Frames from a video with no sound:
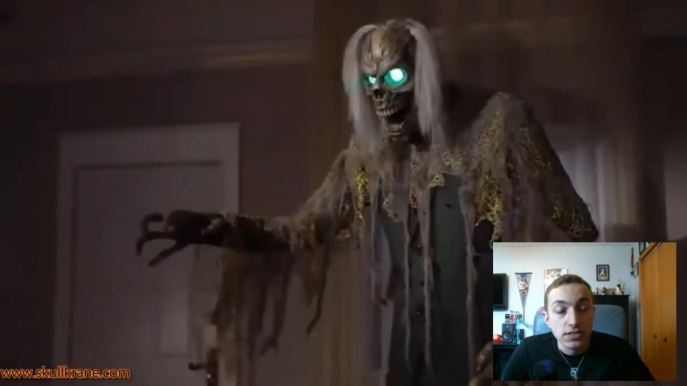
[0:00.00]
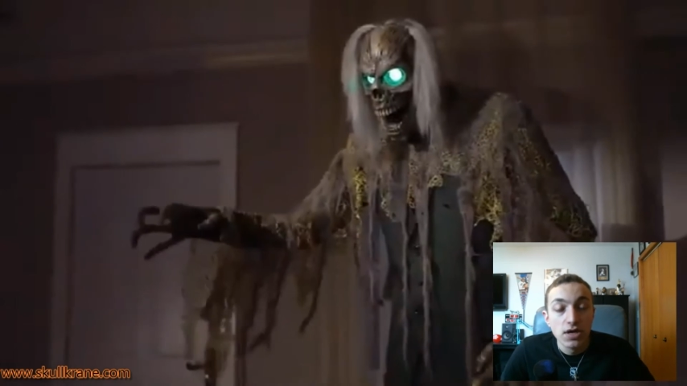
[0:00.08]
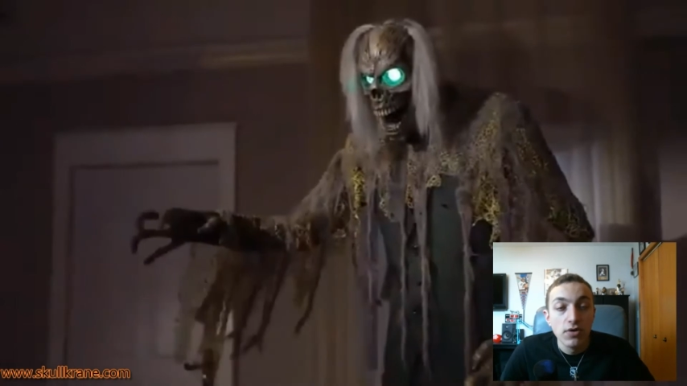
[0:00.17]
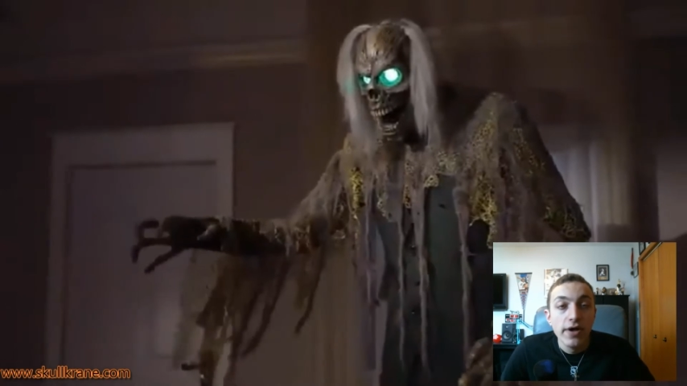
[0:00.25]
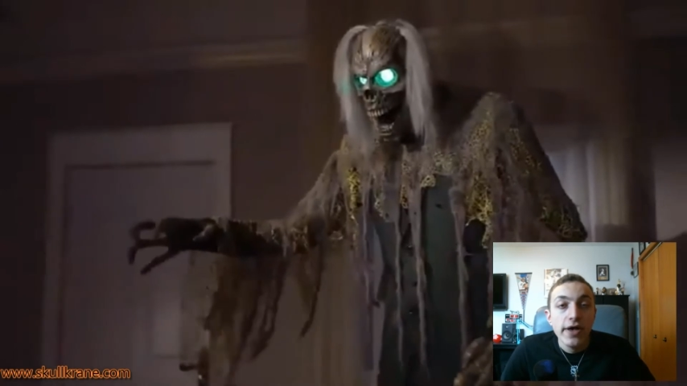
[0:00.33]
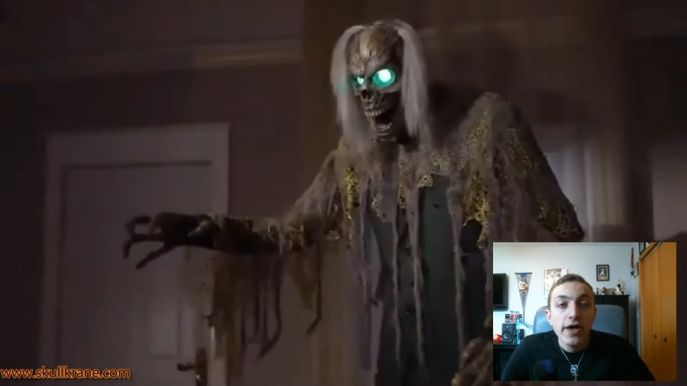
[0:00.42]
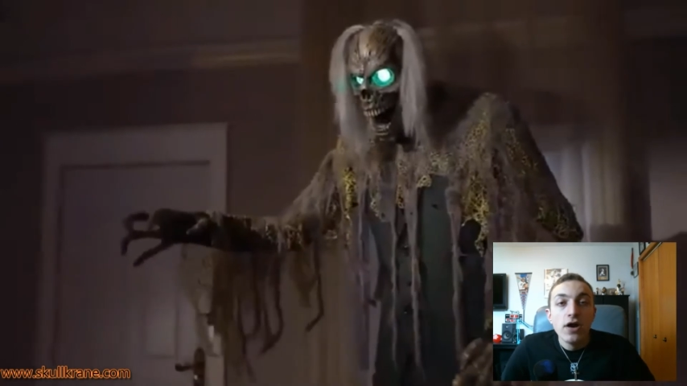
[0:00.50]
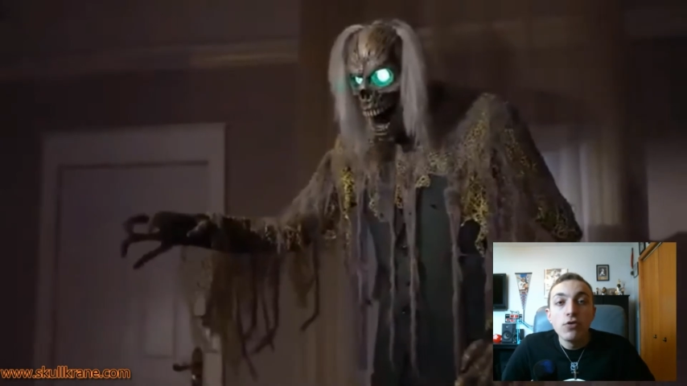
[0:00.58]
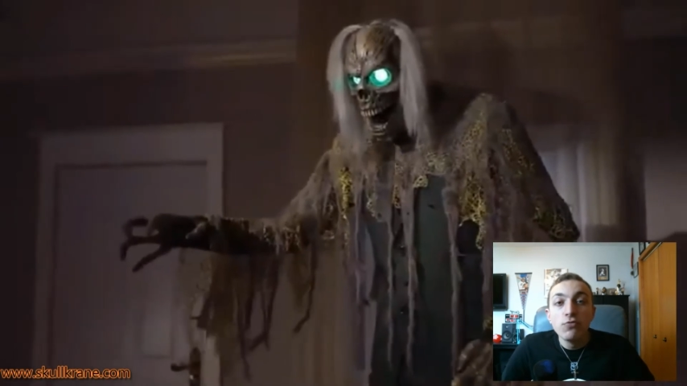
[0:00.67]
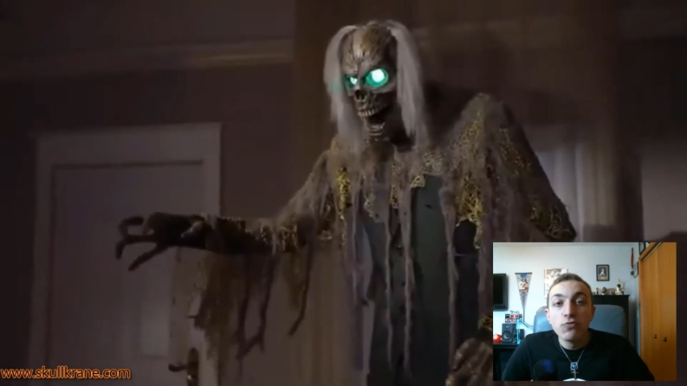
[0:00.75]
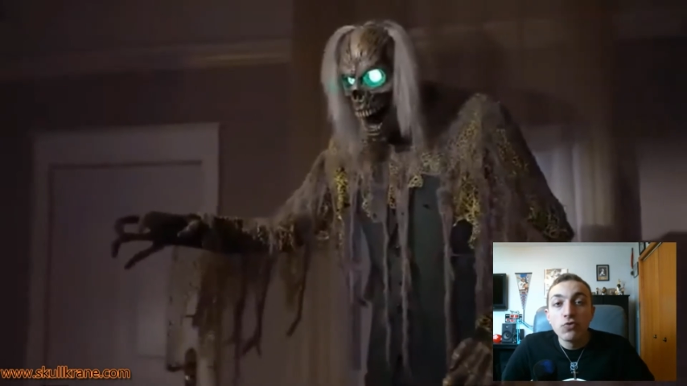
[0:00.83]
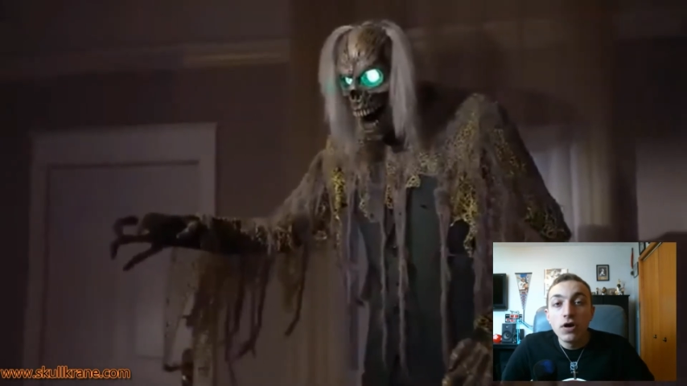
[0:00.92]
guess you could say
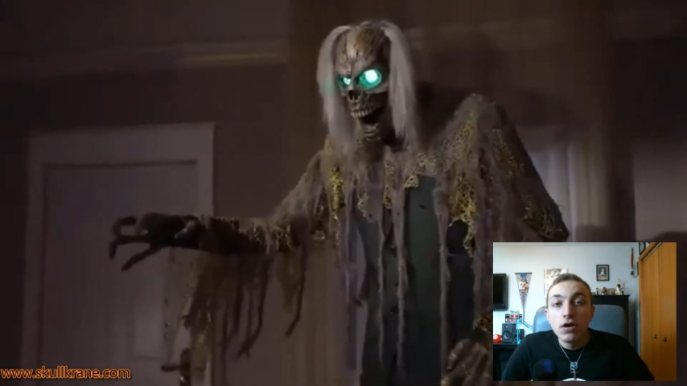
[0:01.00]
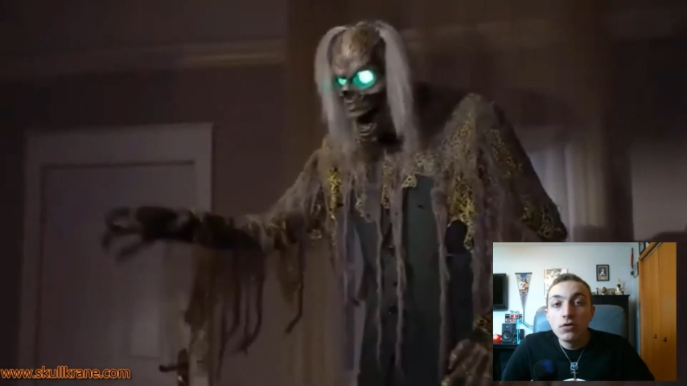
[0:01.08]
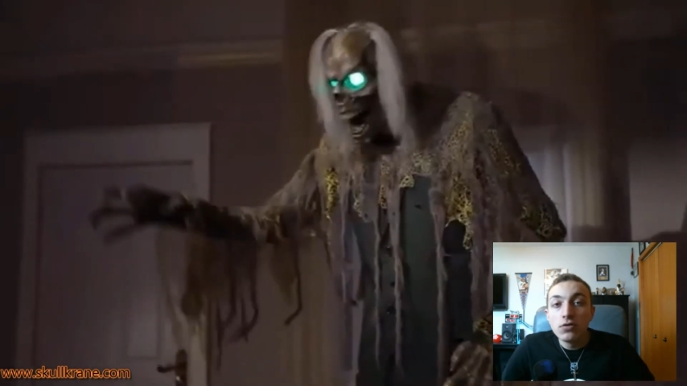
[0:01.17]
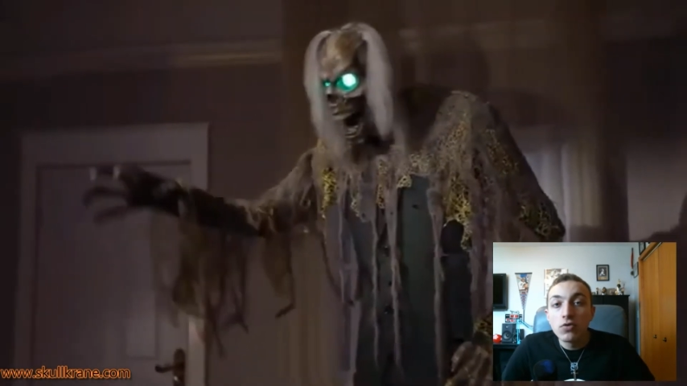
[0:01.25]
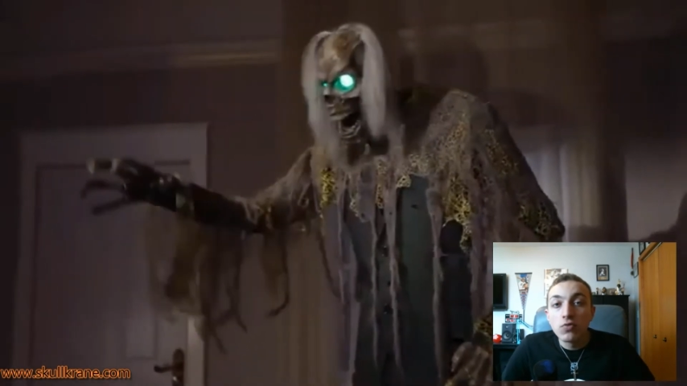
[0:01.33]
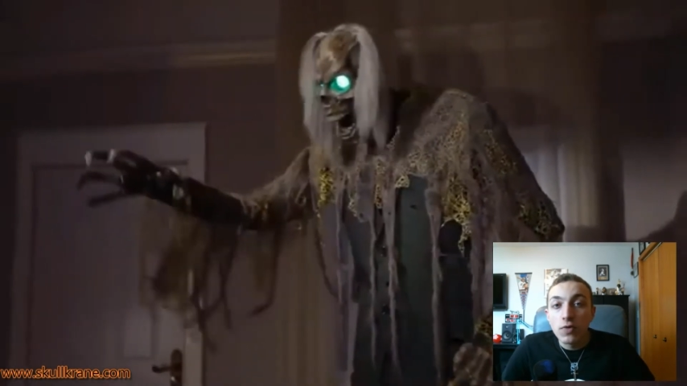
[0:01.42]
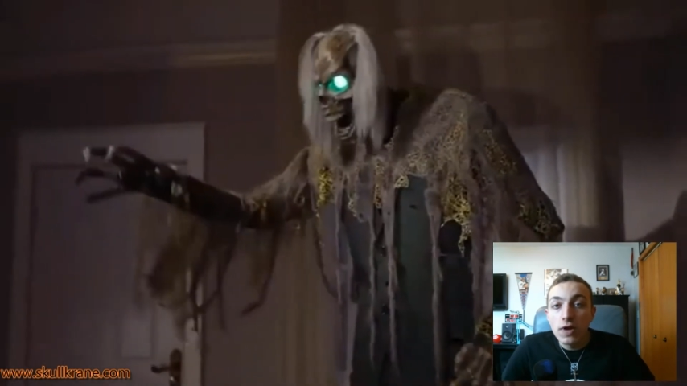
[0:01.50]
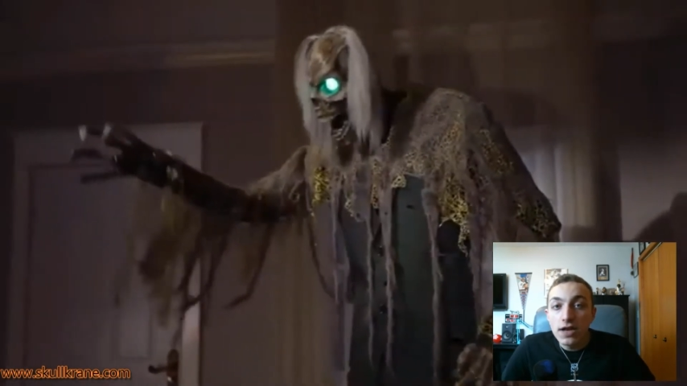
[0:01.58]
sound effect mode.